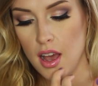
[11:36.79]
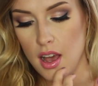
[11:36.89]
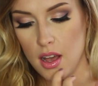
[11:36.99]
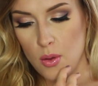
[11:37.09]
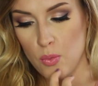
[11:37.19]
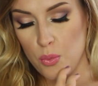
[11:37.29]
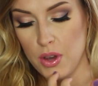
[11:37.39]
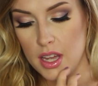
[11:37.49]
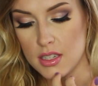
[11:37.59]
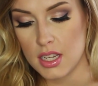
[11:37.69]
um,
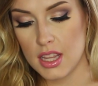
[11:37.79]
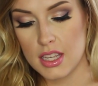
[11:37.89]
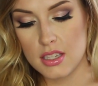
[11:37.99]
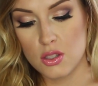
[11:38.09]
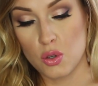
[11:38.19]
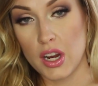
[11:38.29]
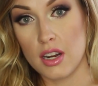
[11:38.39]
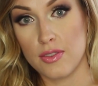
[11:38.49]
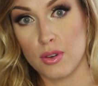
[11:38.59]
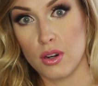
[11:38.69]
but this is
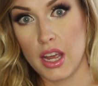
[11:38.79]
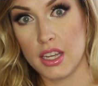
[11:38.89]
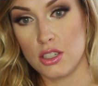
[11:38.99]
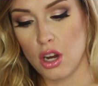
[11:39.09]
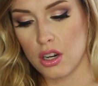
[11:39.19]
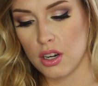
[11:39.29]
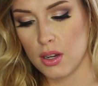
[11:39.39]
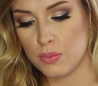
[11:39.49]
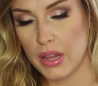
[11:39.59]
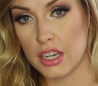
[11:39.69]
great for a darker
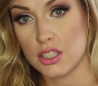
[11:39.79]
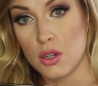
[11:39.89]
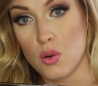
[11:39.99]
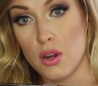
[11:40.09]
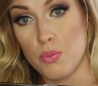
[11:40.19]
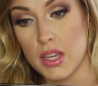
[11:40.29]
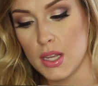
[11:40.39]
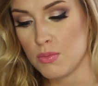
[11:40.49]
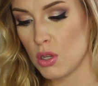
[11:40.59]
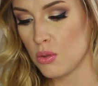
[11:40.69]
complexion or a
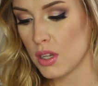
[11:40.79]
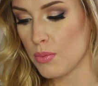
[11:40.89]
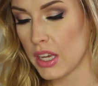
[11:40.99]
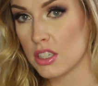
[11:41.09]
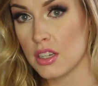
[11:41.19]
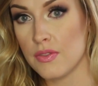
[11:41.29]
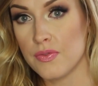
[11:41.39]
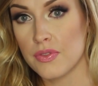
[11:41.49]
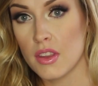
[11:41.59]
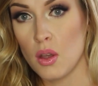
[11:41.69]
medium tone complexion,
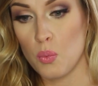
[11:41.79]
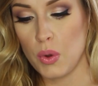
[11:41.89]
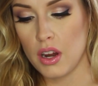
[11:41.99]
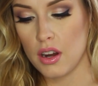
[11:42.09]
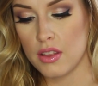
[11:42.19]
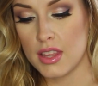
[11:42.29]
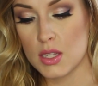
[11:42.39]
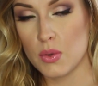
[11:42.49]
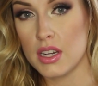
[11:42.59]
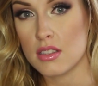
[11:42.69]
where
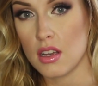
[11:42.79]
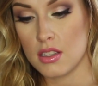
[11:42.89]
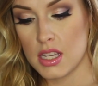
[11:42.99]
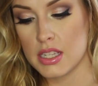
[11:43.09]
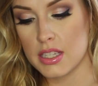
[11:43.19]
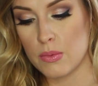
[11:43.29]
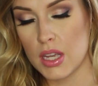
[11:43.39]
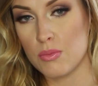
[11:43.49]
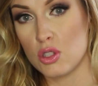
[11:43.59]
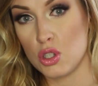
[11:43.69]
this one is
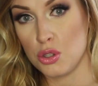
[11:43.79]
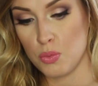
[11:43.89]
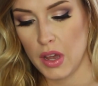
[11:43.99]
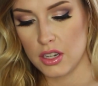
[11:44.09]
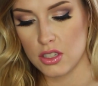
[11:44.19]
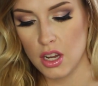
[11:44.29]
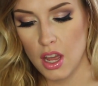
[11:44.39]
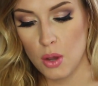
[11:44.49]
sometimes too much.